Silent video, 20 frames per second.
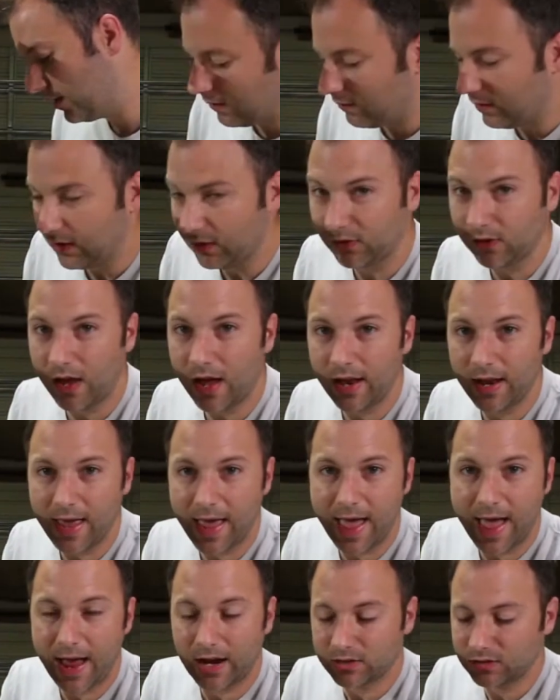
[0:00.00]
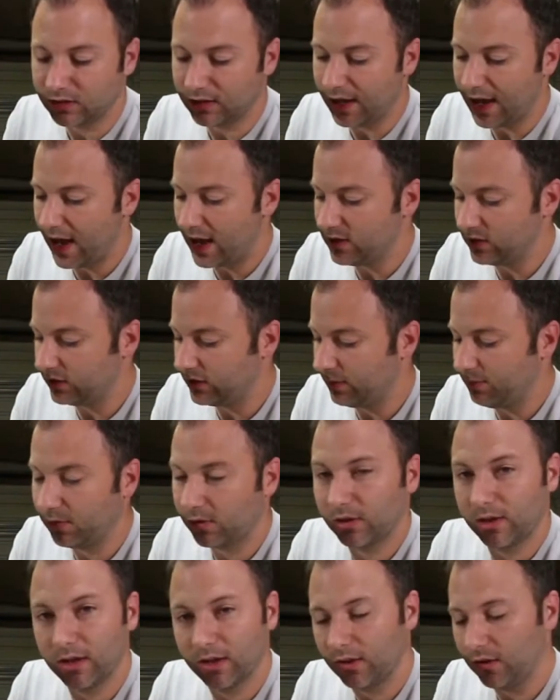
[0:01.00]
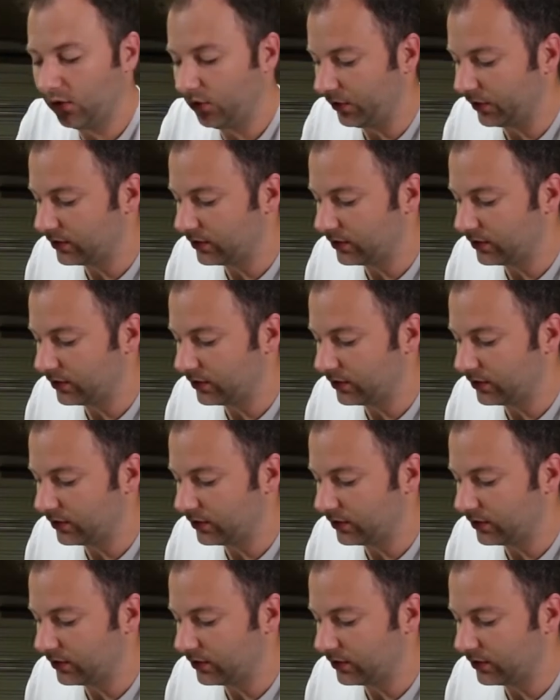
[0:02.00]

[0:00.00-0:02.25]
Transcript: V-slot actually has typically a little